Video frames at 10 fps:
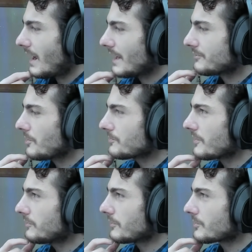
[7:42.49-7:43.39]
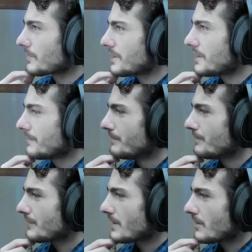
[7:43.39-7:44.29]
I don't disagree
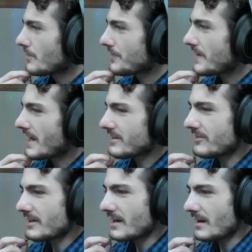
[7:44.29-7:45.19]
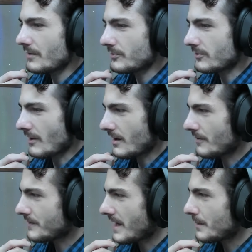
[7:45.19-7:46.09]
with the idea of
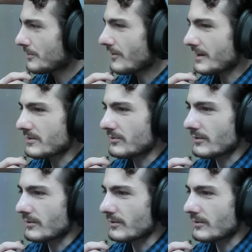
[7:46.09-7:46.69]
of games like this